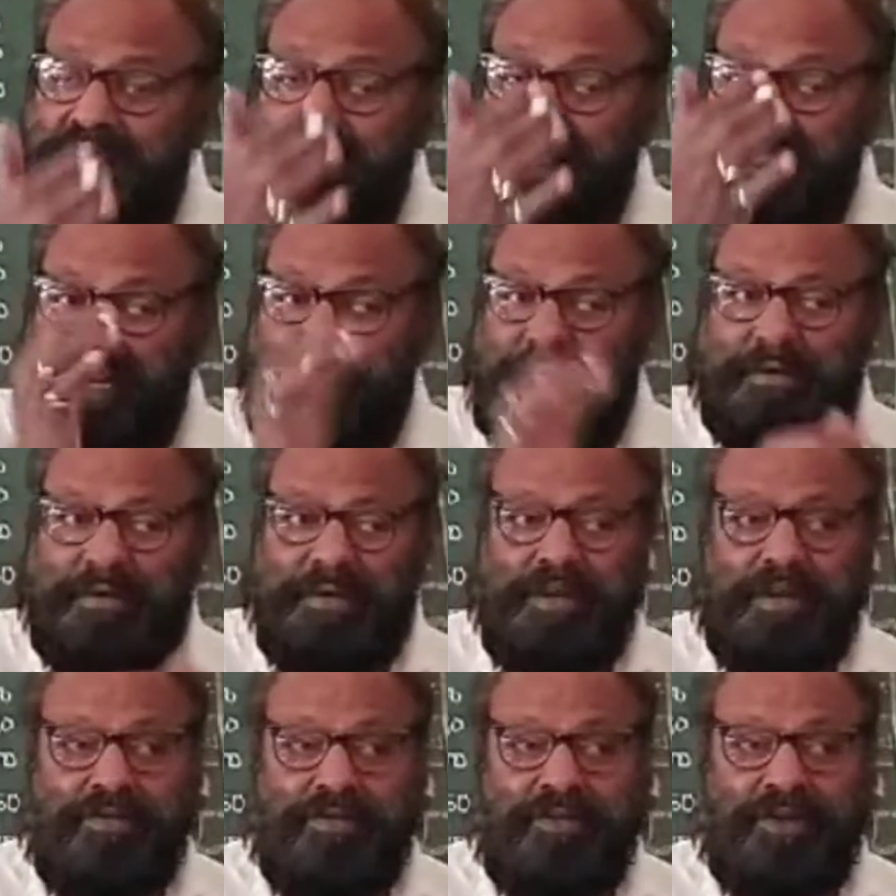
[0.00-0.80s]
The
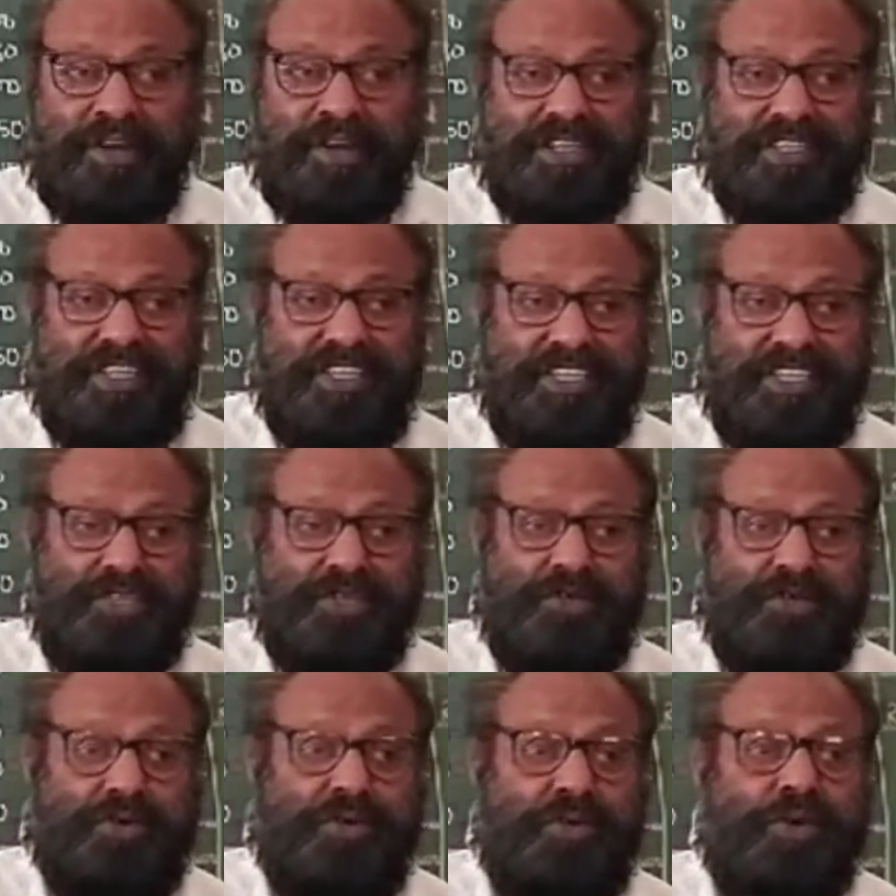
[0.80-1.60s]
liability of the organization is
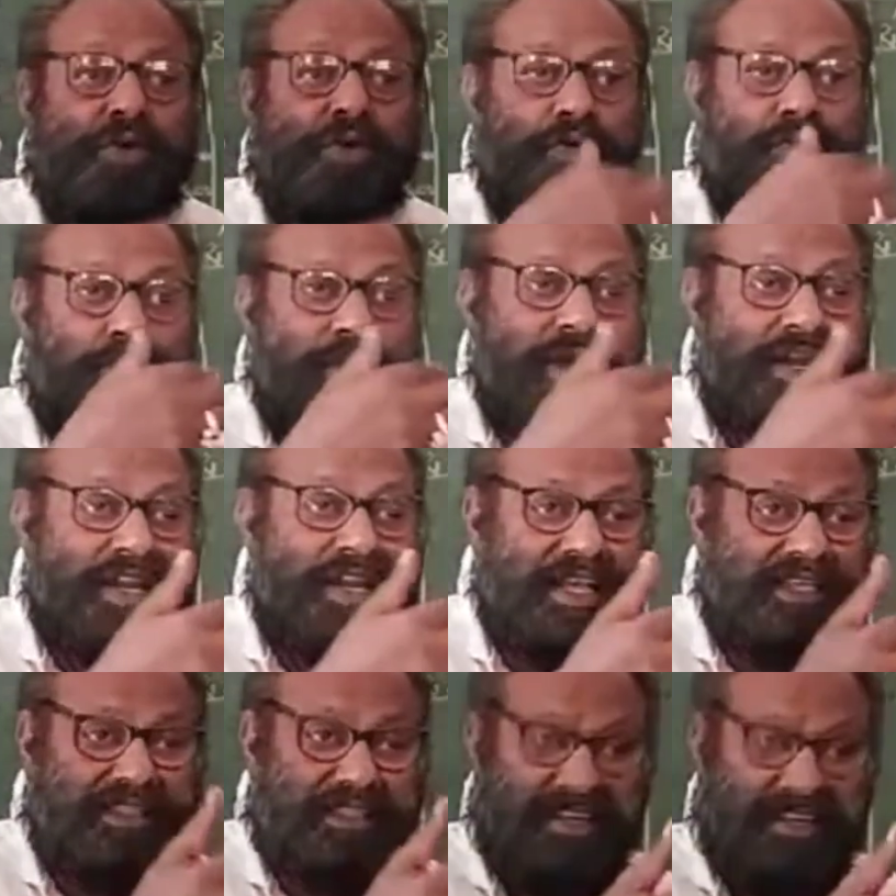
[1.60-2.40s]
to
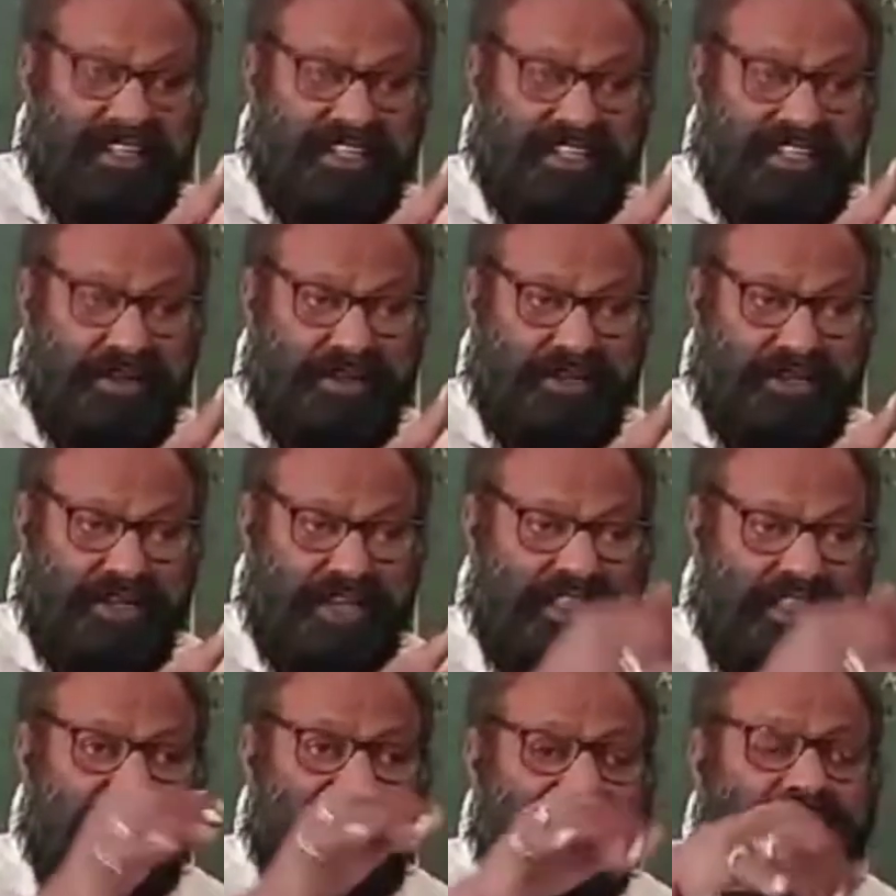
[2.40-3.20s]
1,30,000,
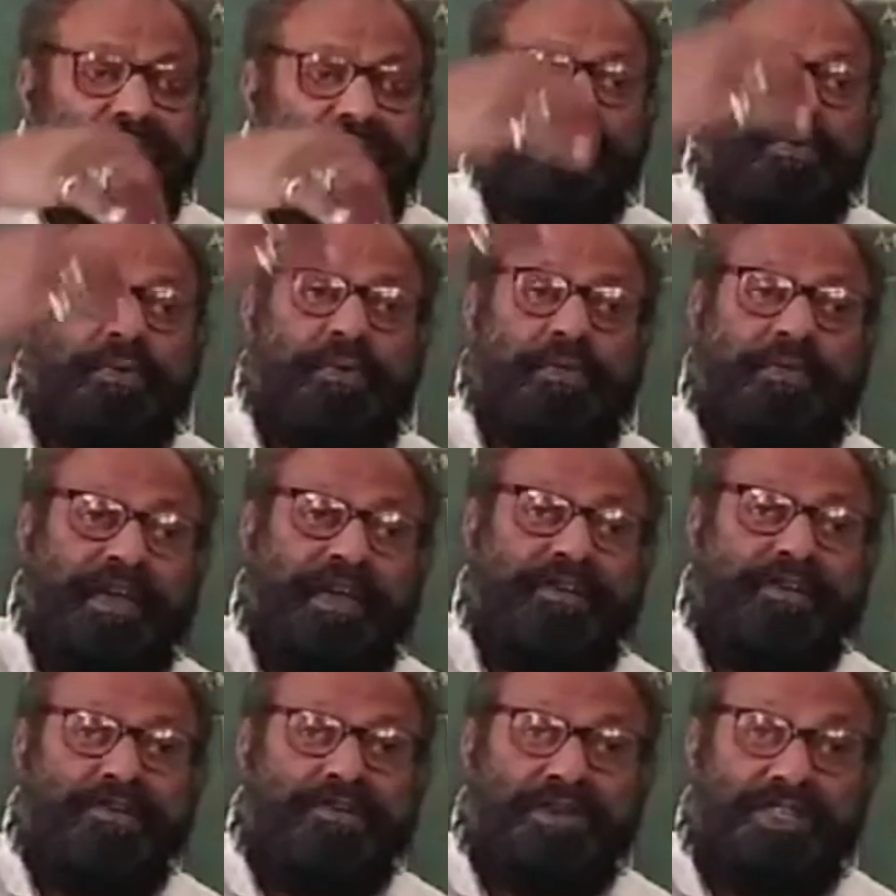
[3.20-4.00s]
and that is to be
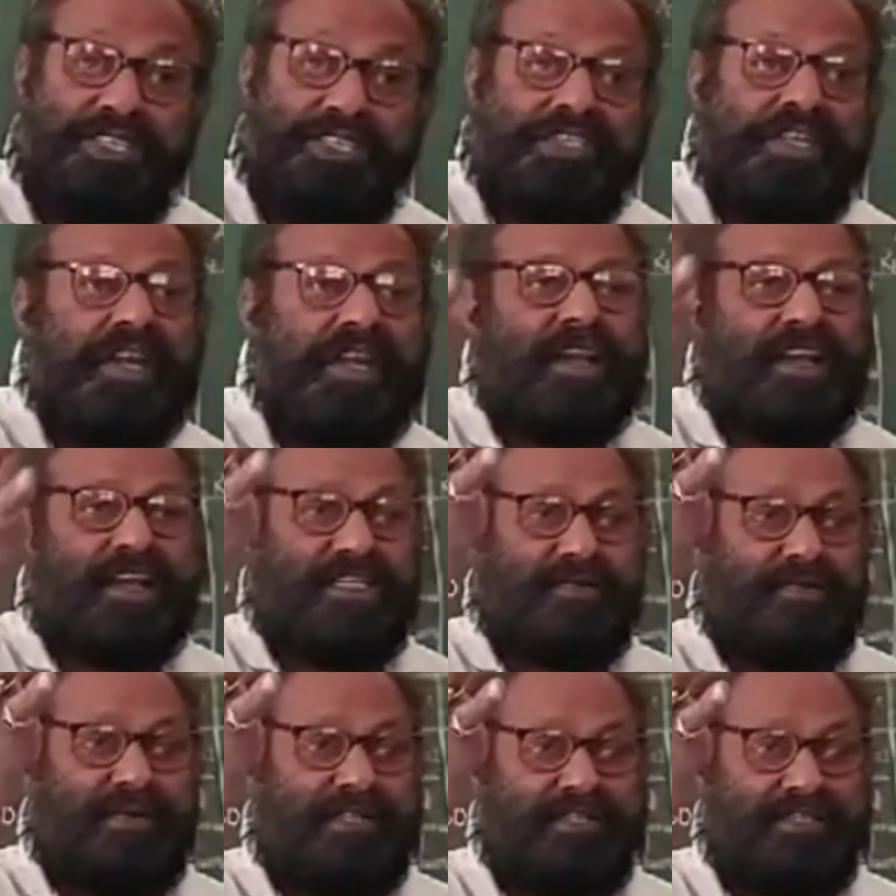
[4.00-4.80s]
paid to Mr.
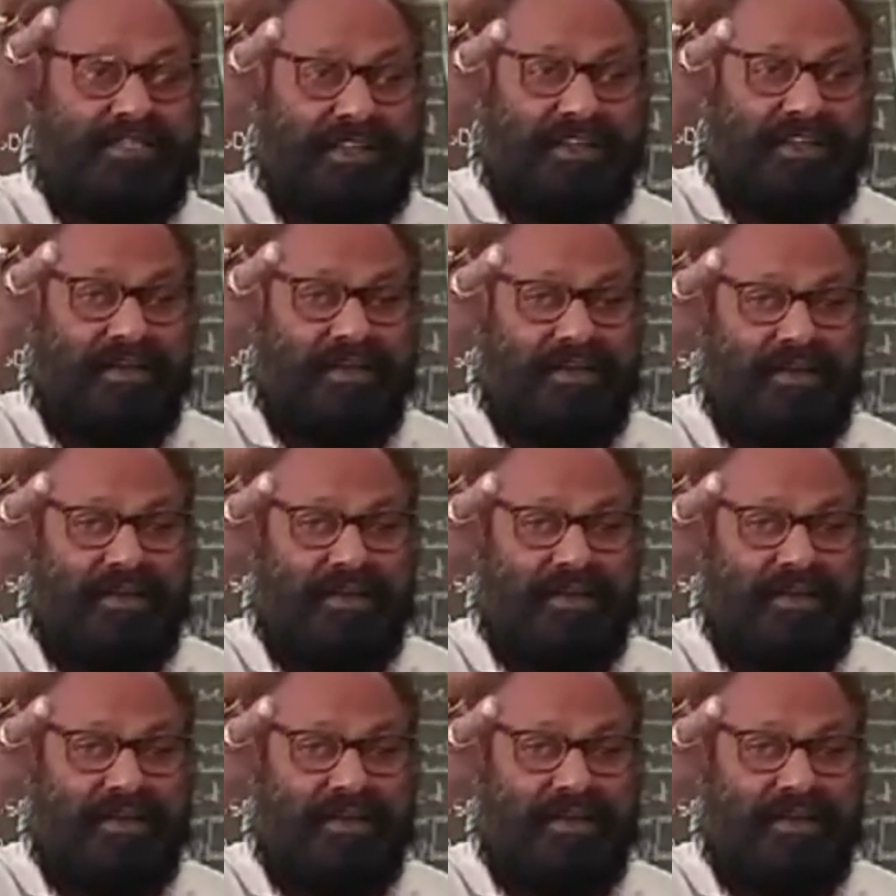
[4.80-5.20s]
Akash Pansari.